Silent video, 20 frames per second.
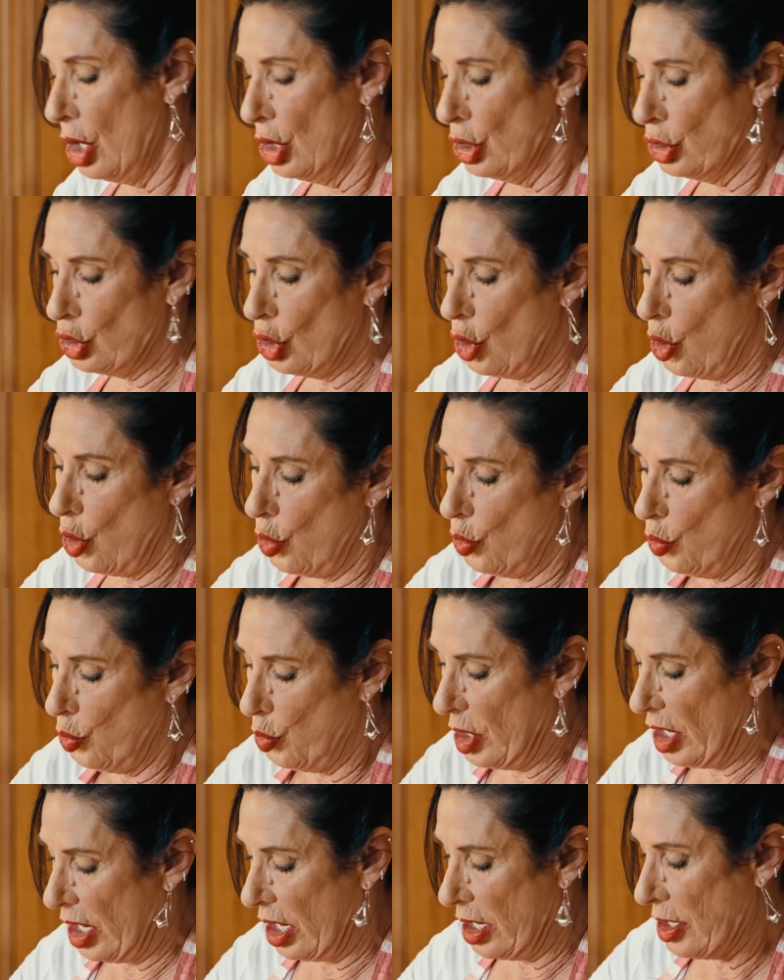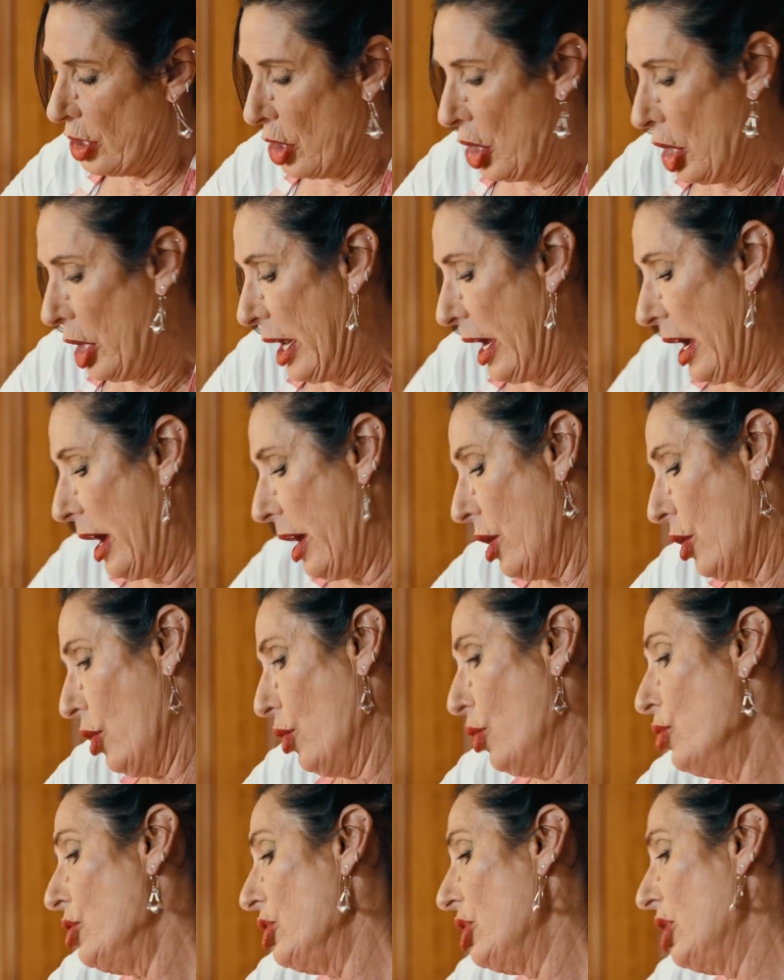So when I got
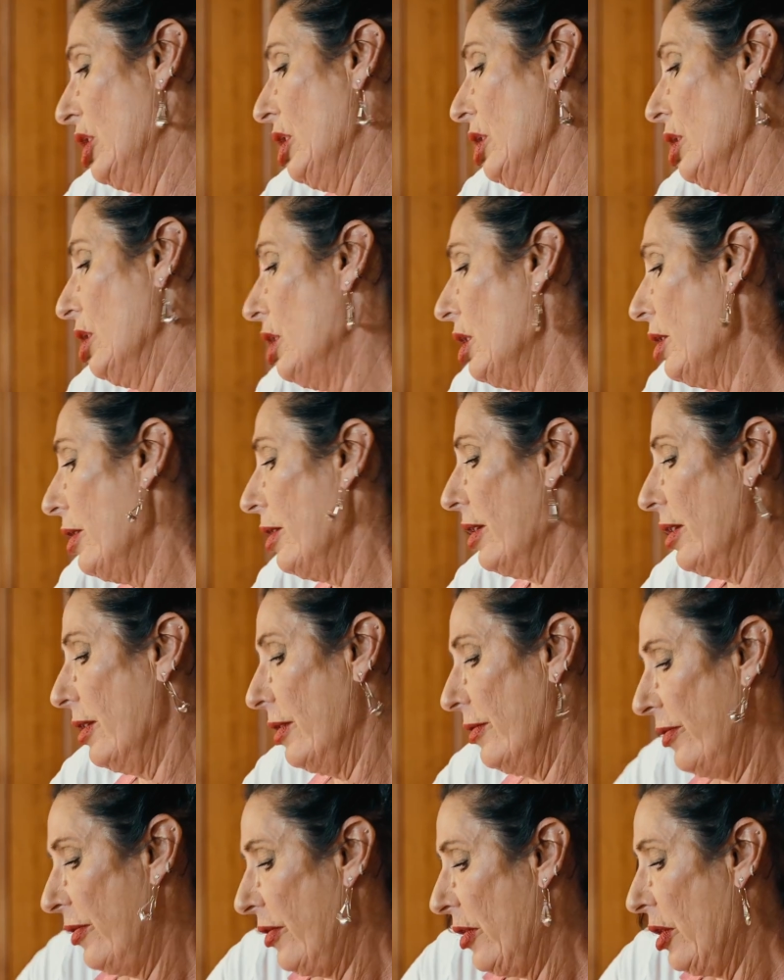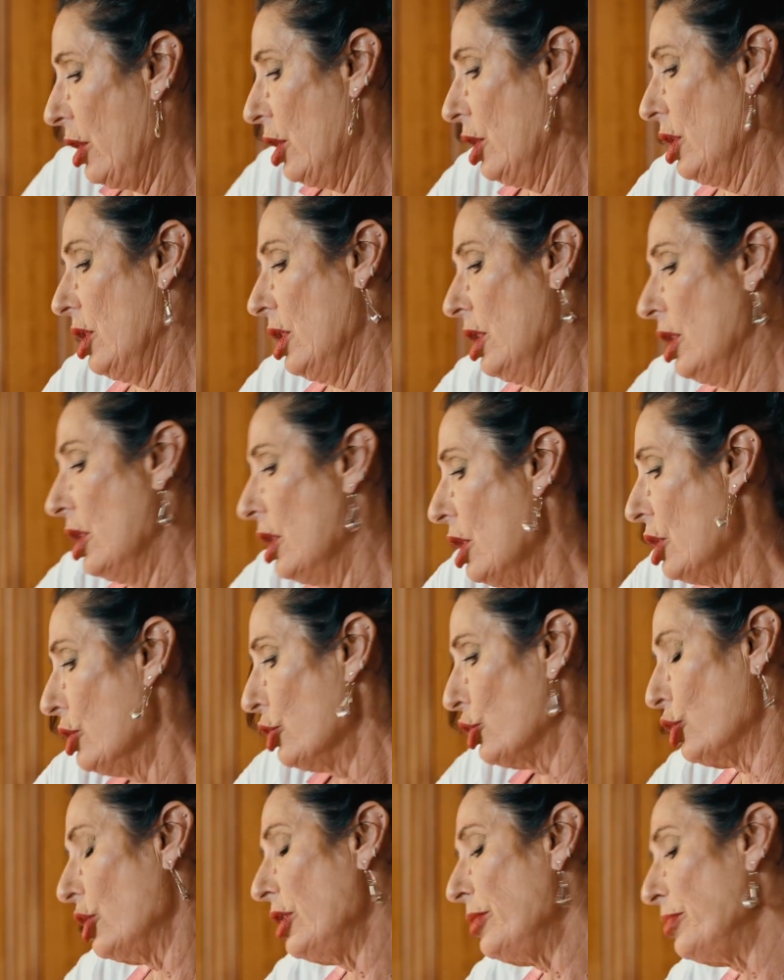out of
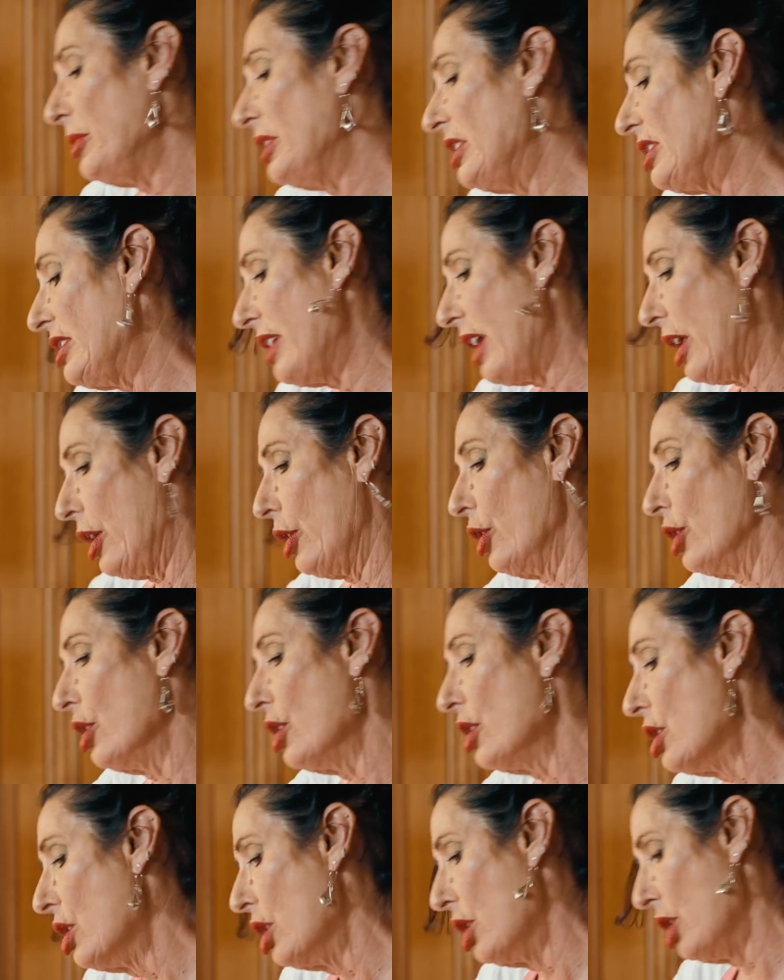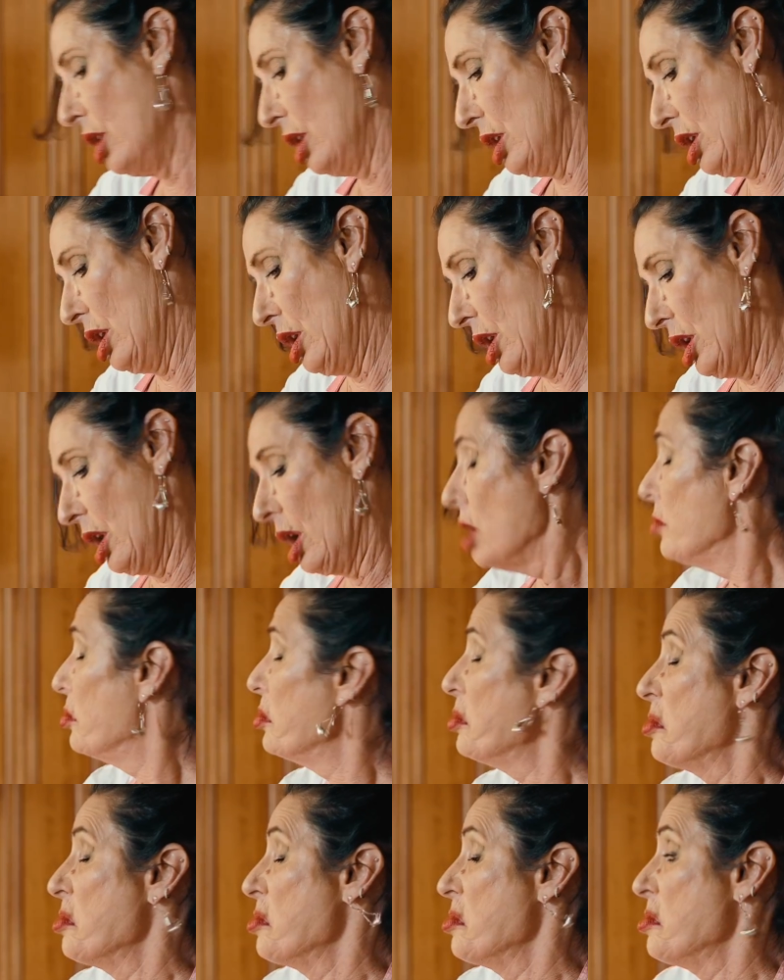treatment center,
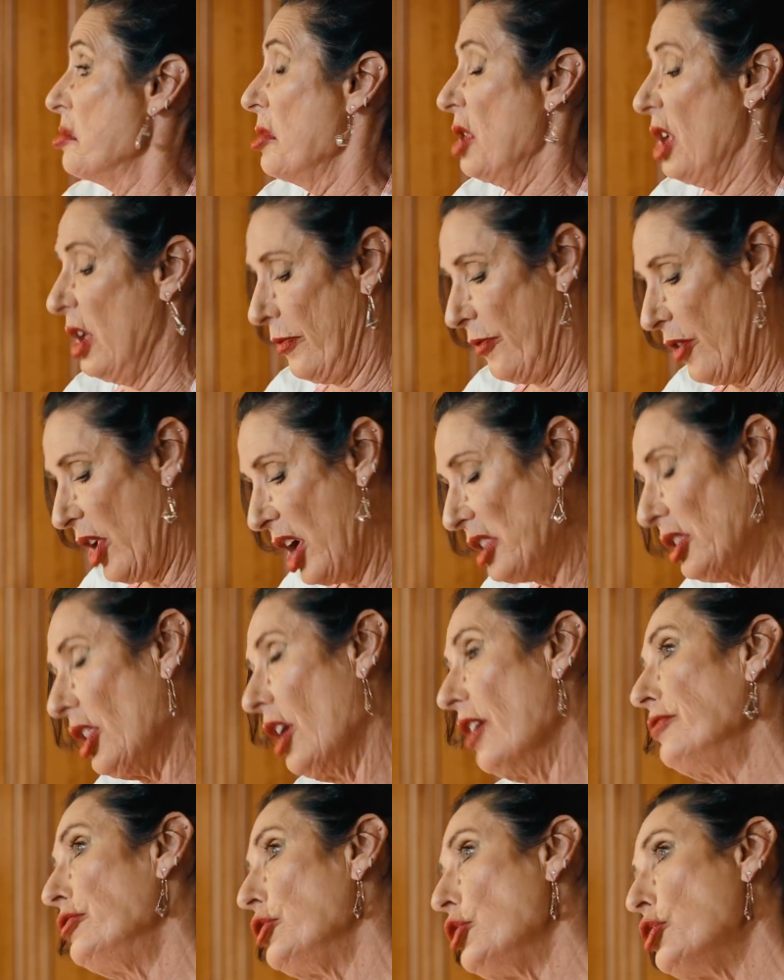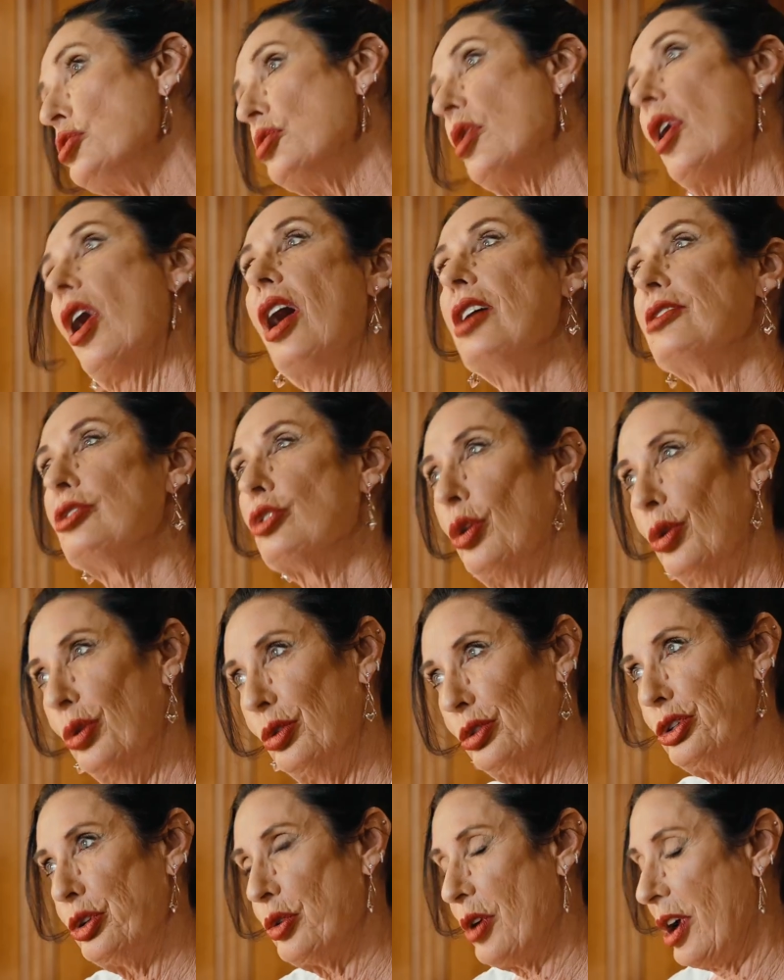if I loved you, I
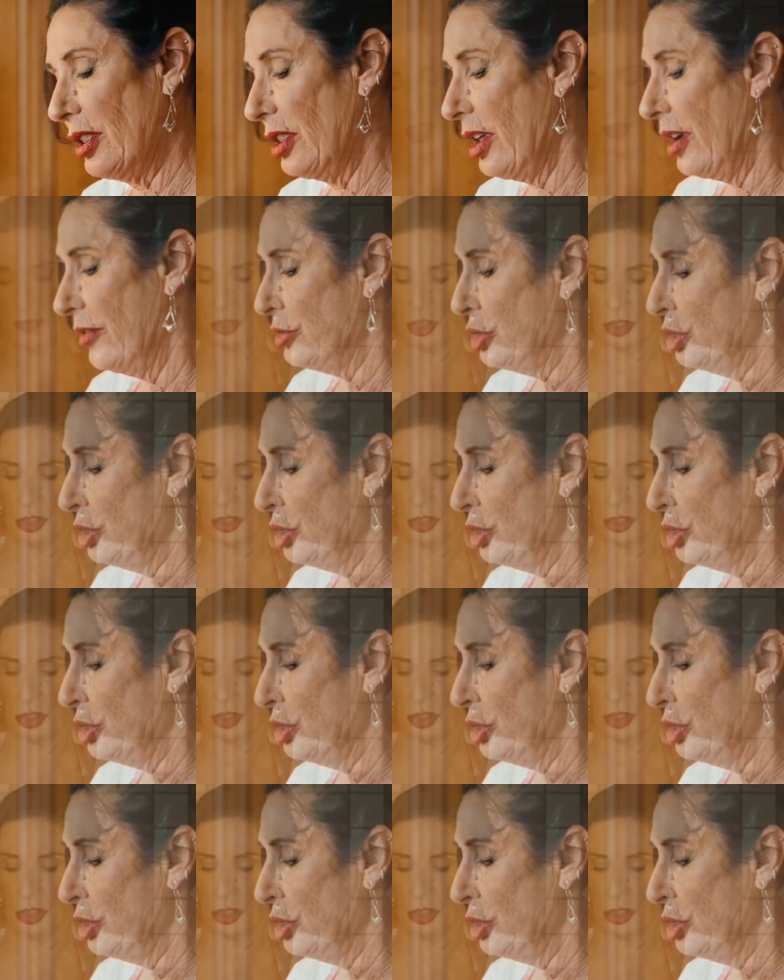told you I loved